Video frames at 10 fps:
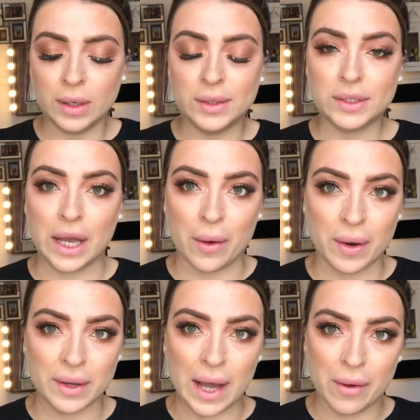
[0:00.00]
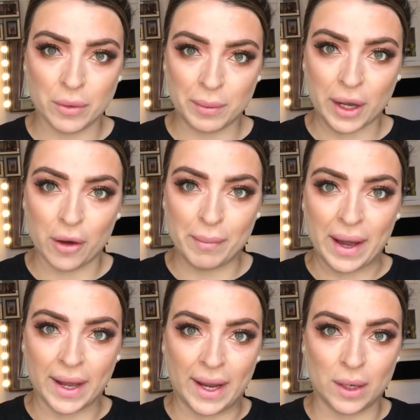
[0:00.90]
So now I'm going to be going
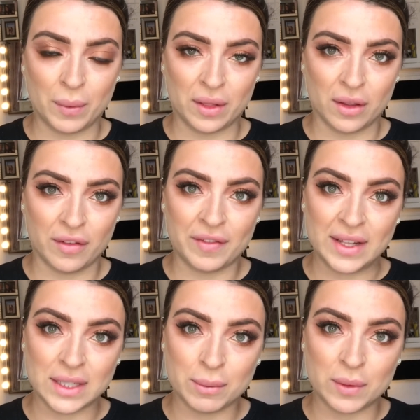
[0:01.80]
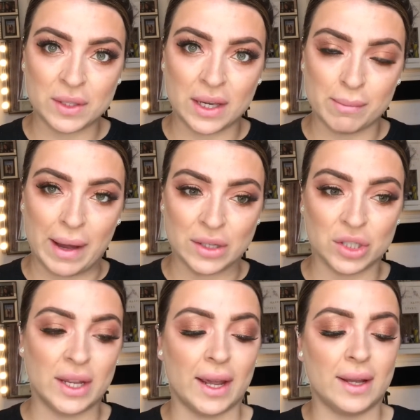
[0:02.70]
back in with the Fenty Beauty
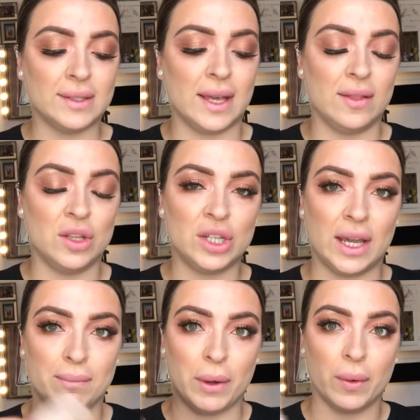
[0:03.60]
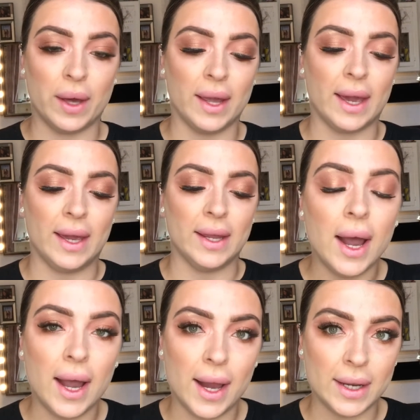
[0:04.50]
matchsticks in the shade Mocha again.
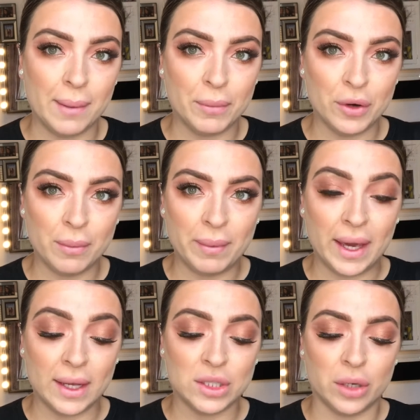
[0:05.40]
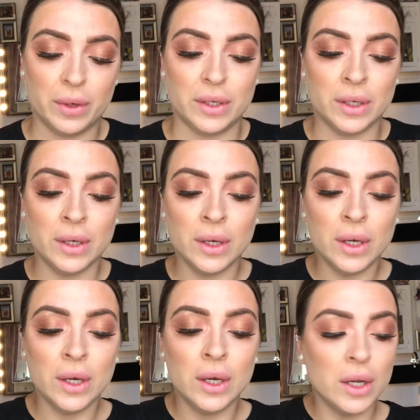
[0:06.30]
And I'm going to be doing
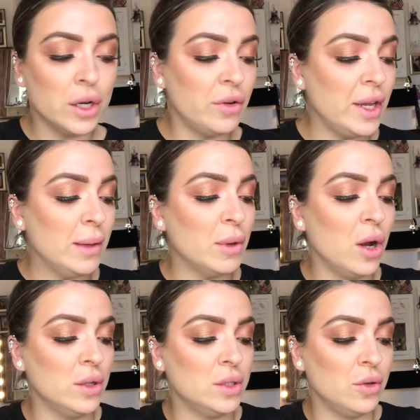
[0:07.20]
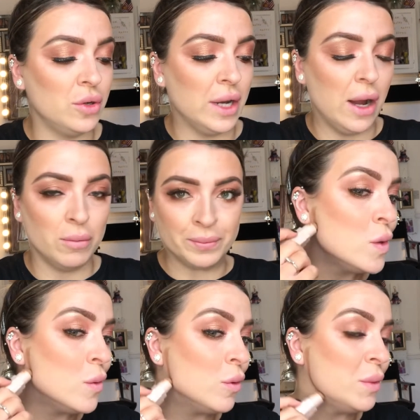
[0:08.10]
cream contour now.
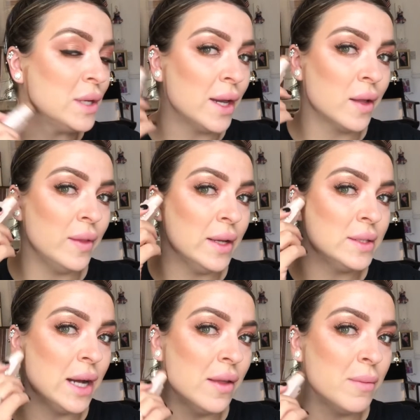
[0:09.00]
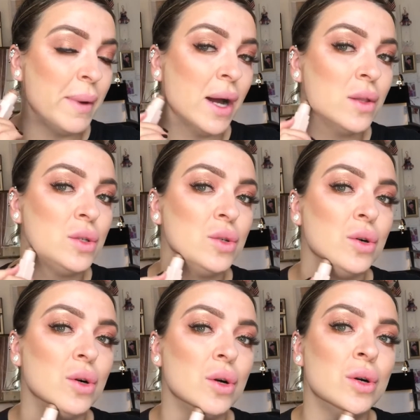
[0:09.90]
So I'm going to be taking this down the back of the
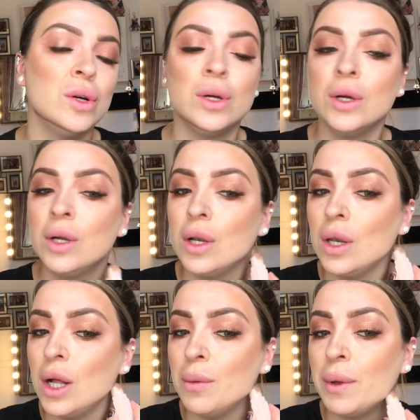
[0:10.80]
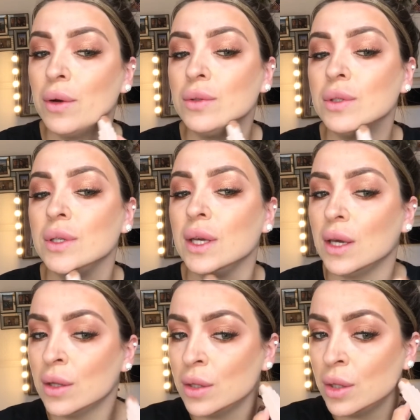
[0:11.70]
jaw, a little bit
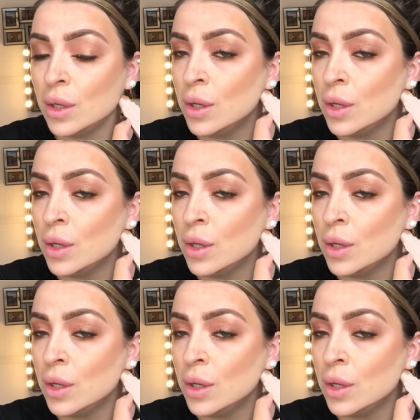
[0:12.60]
underneath,